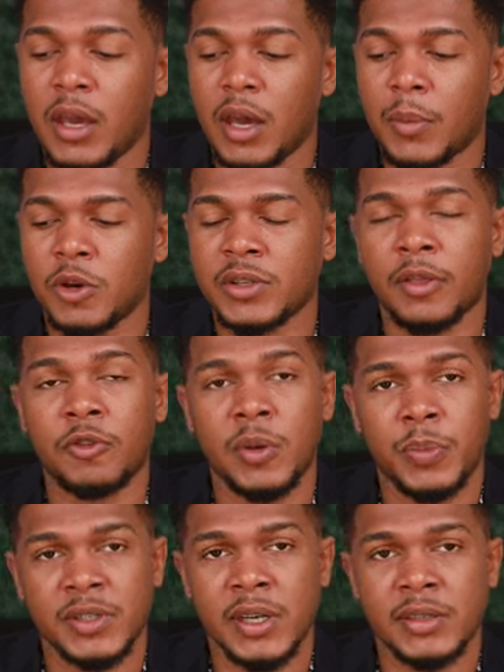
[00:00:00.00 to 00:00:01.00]
about a
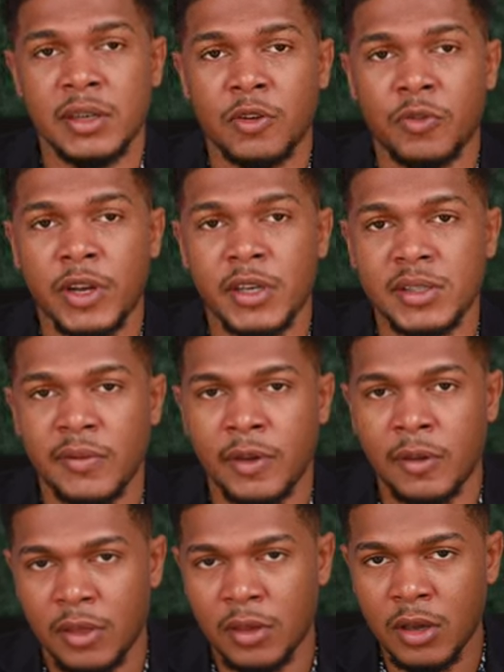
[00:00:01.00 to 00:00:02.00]
3% increase if
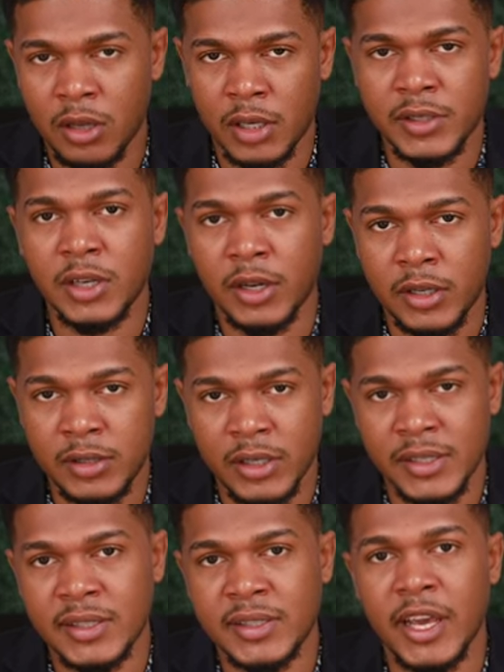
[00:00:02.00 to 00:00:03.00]
you consider it in the
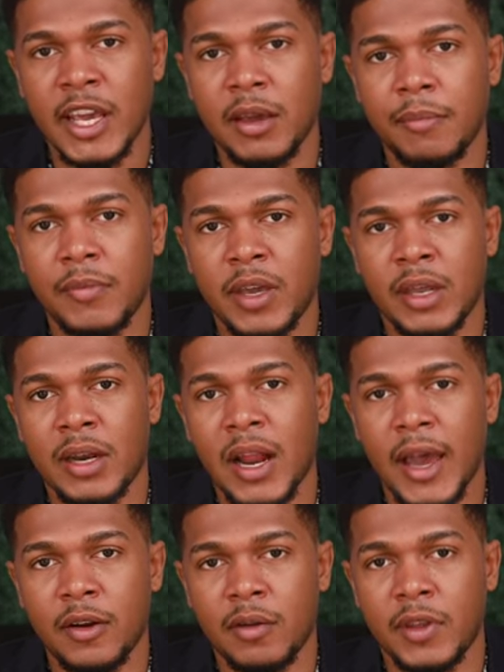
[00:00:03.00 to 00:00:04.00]
same
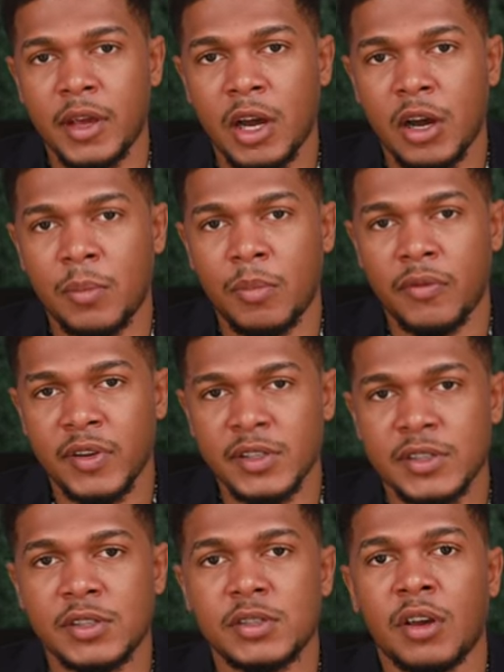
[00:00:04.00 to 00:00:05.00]
inline of the of
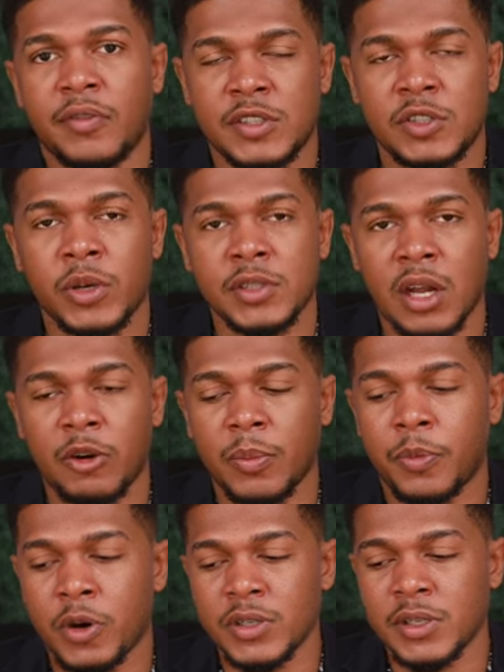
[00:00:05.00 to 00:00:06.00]
its US dollar
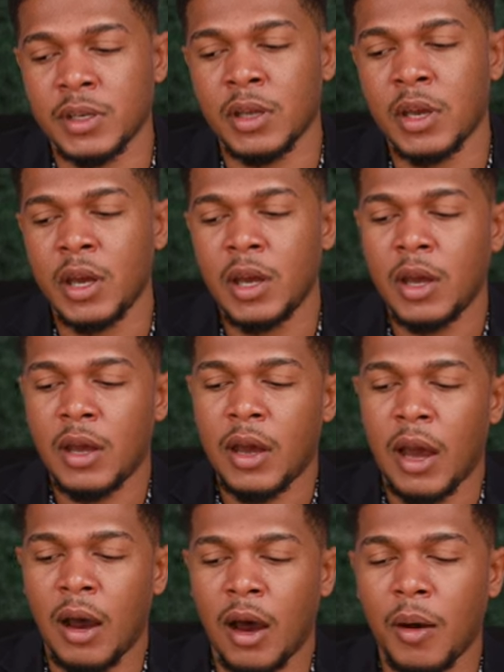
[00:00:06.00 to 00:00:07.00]
reporting.
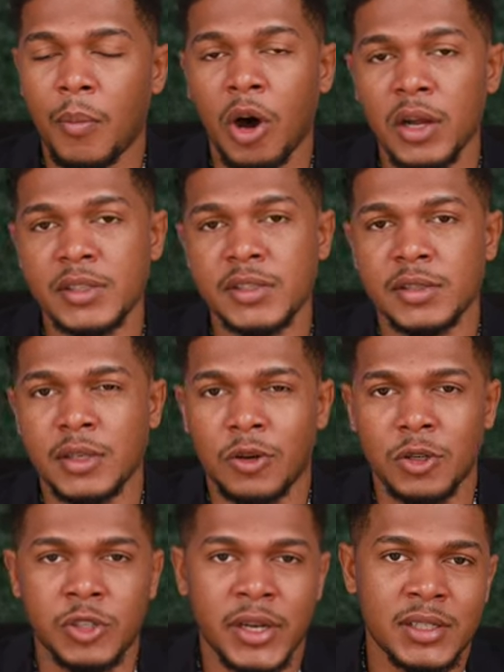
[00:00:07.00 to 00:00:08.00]
But, you know,
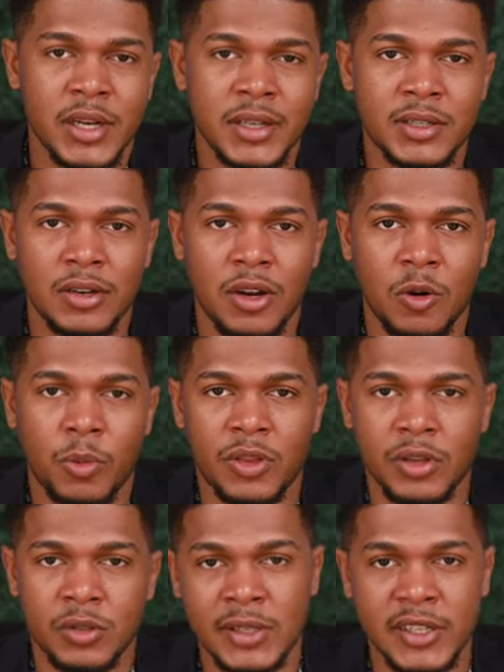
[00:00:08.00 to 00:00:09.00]
translated now with
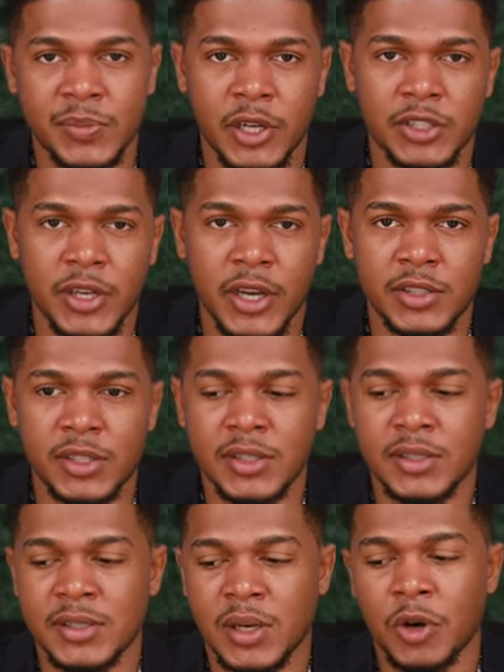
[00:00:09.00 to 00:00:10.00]
the decimal
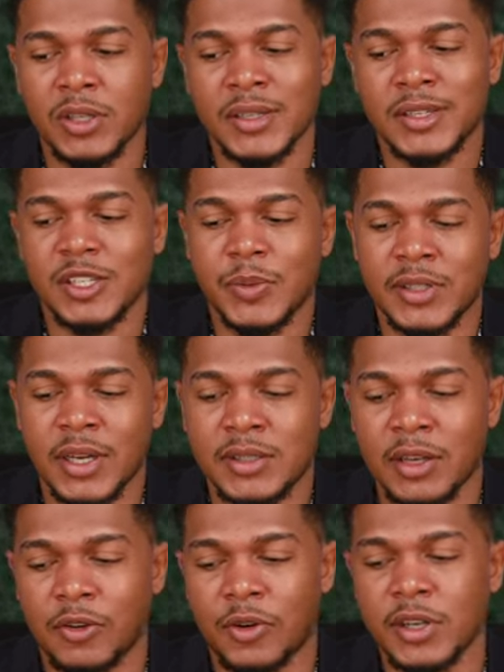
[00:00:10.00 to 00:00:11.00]
changes, it's about a 6%
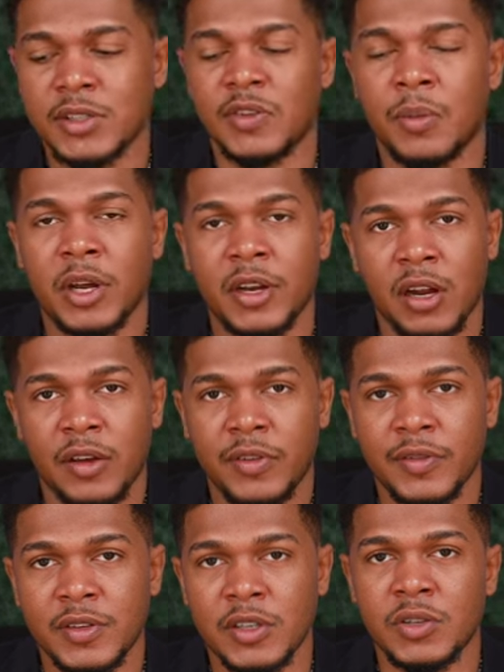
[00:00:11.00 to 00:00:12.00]
increase from
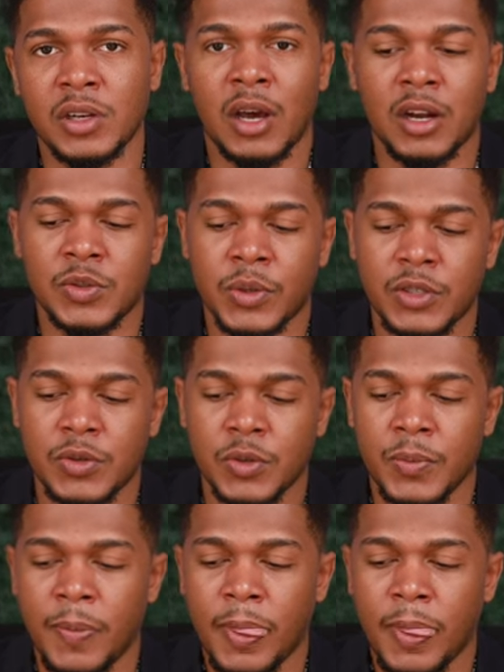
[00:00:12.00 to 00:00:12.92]
$1.15 to $1.22.